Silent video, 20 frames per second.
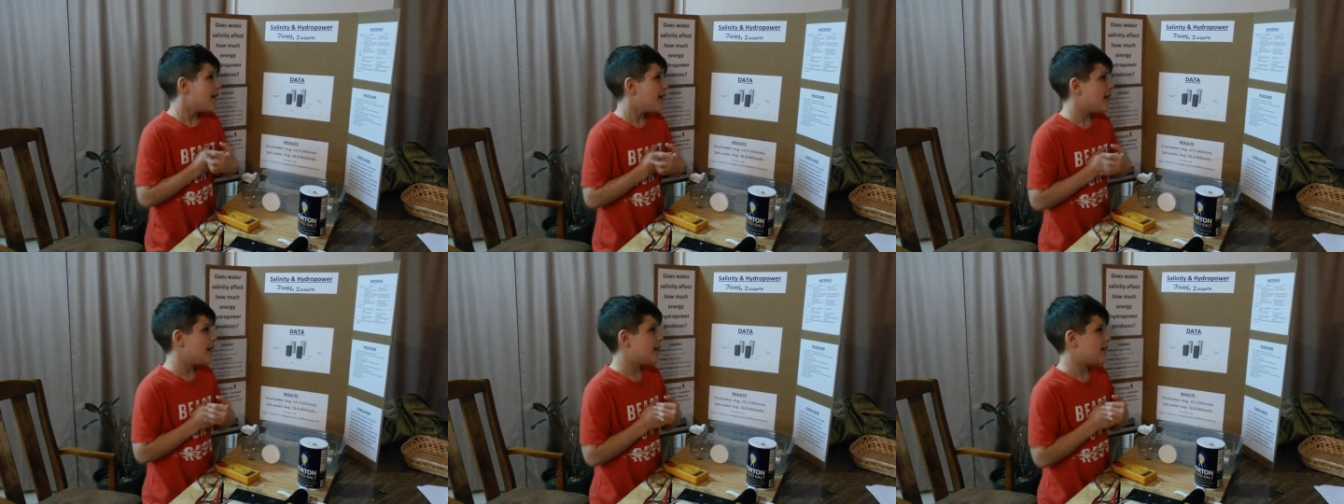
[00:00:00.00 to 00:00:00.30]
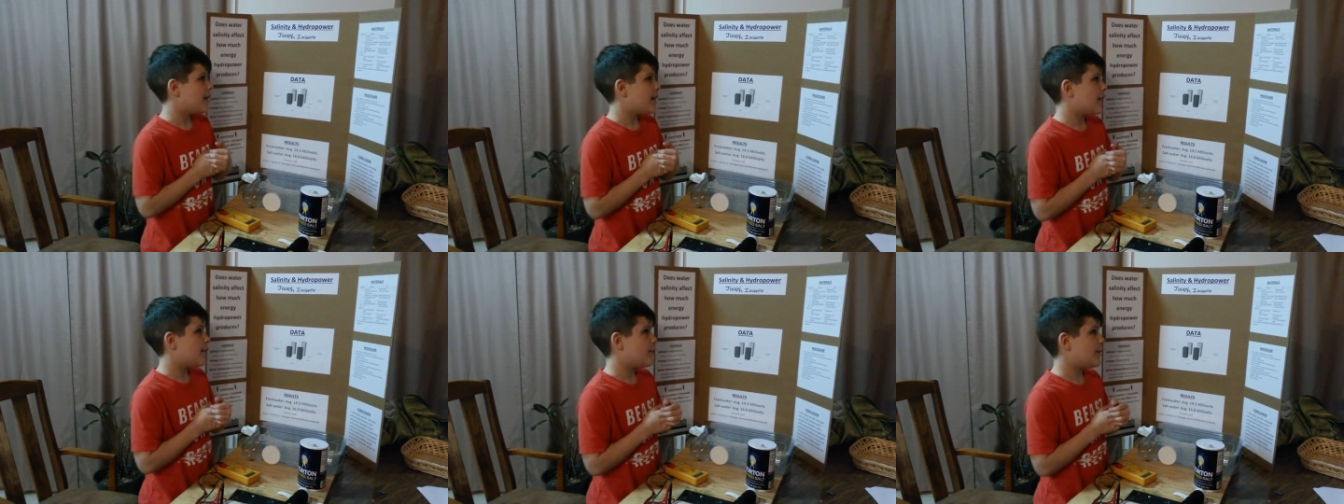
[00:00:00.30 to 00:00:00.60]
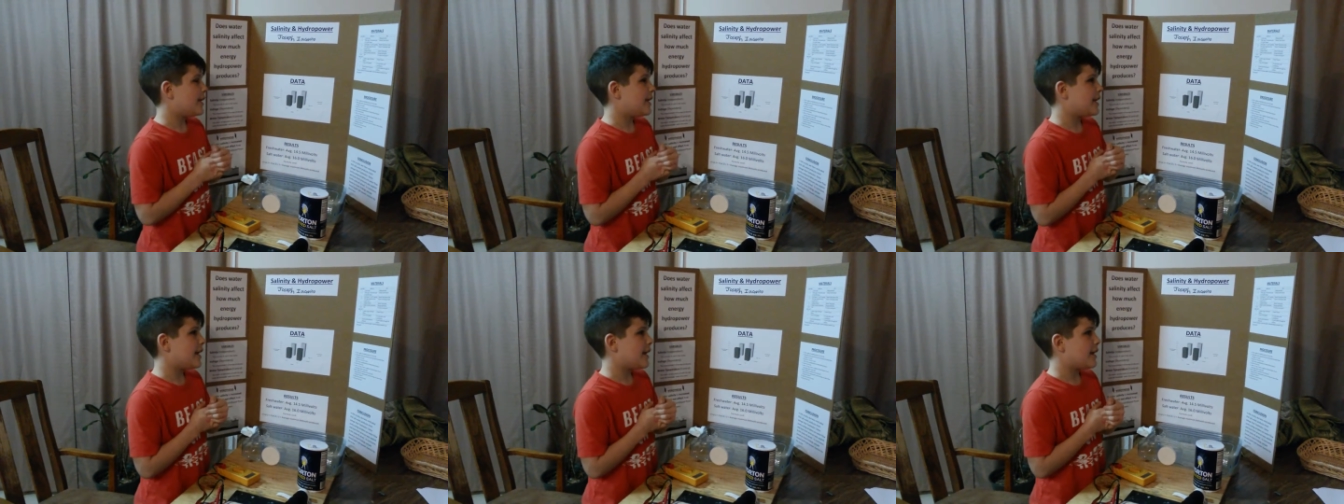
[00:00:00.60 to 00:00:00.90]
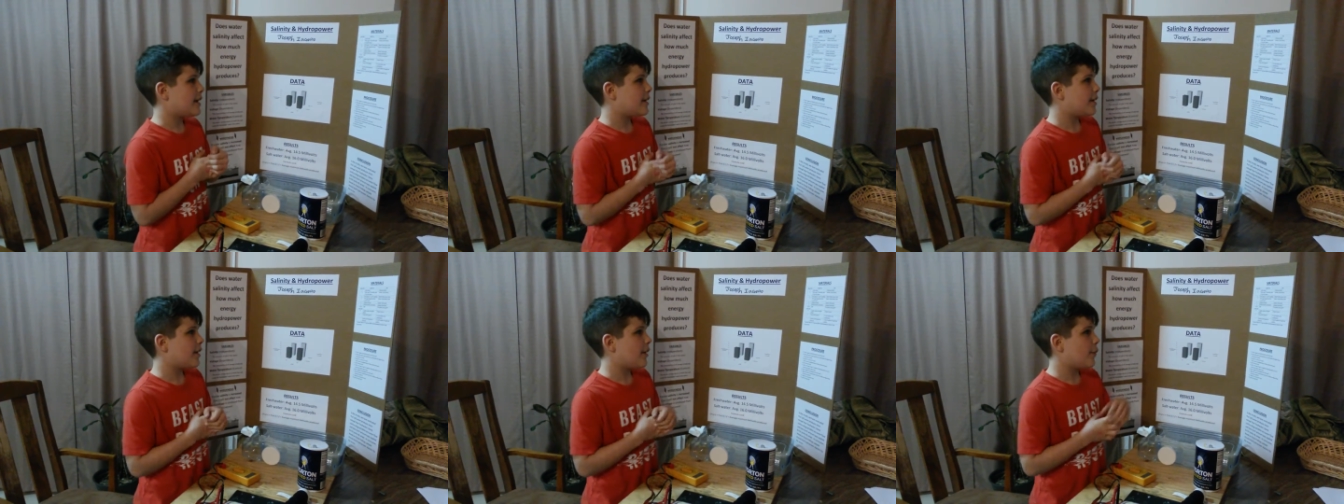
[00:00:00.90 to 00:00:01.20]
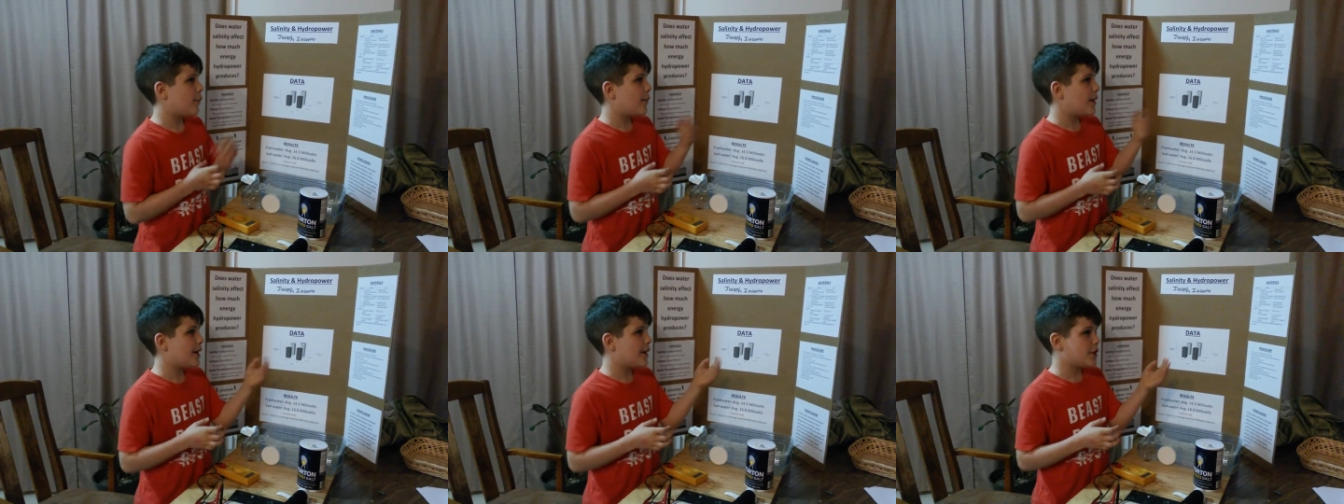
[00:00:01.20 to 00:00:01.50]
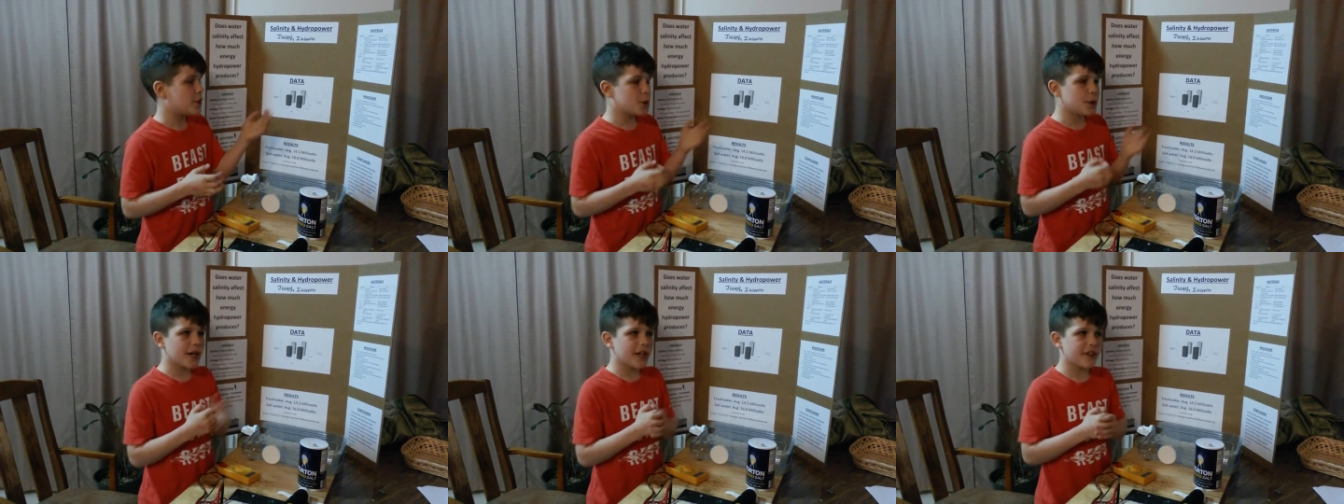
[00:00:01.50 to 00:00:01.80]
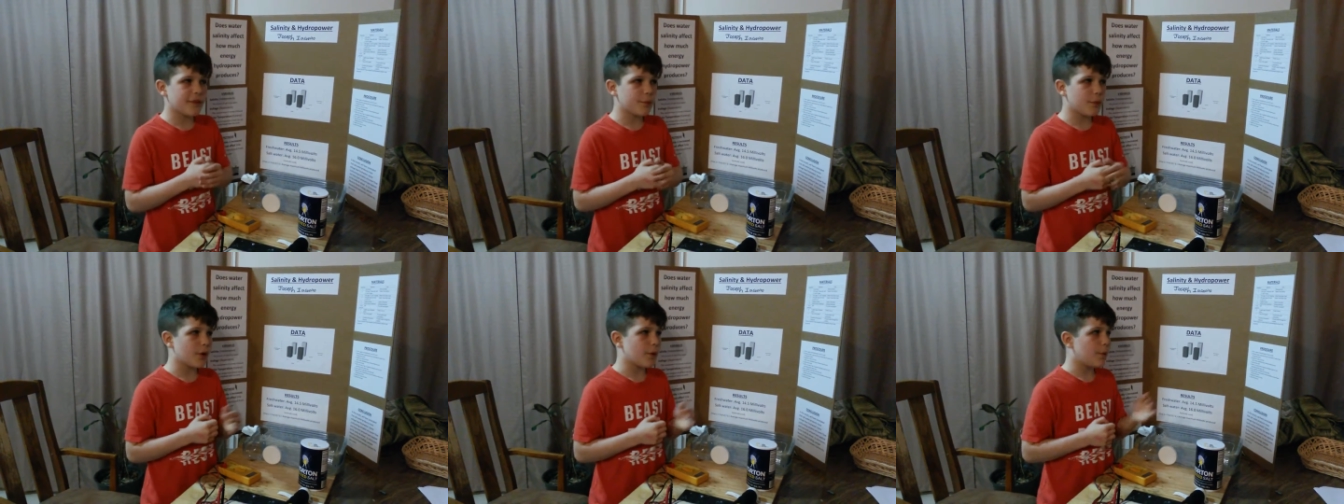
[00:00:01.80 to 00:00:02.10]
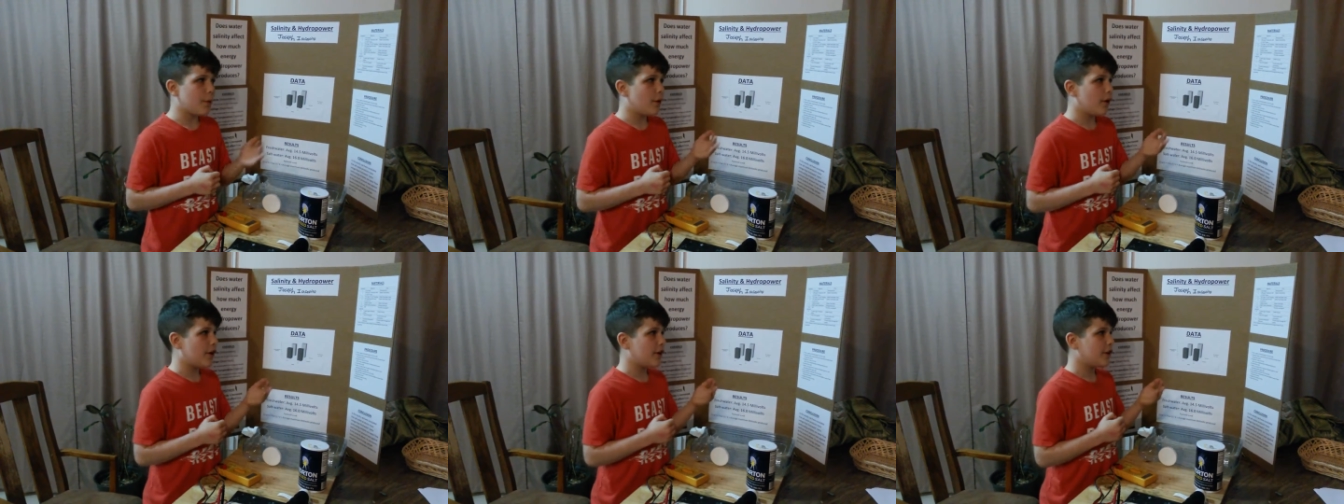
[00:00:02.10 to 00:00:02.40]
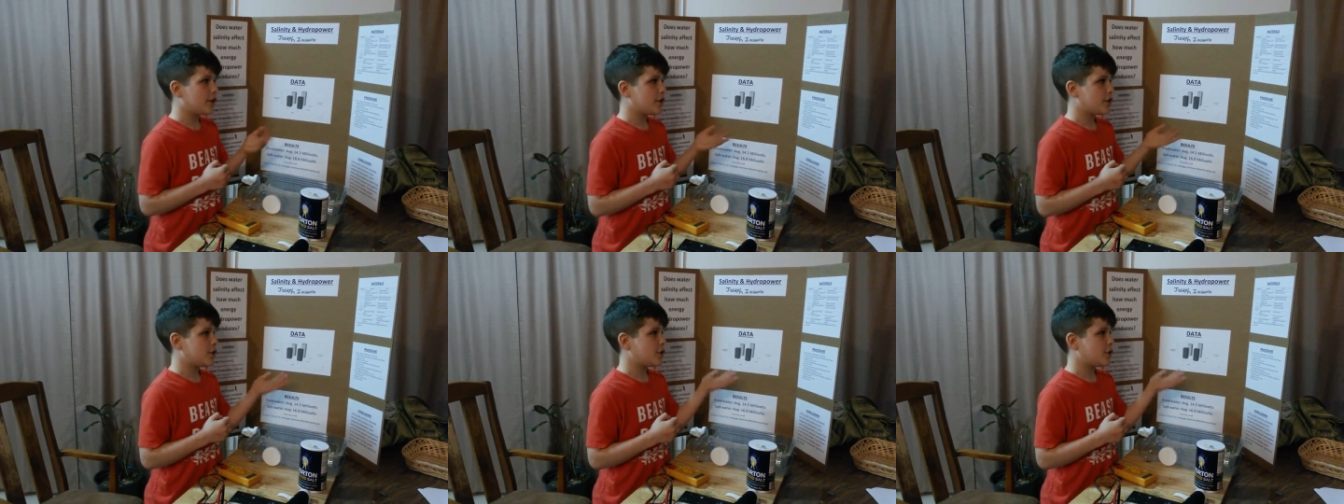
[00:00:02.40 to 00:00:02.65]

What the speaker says: And then we need a way to transport water.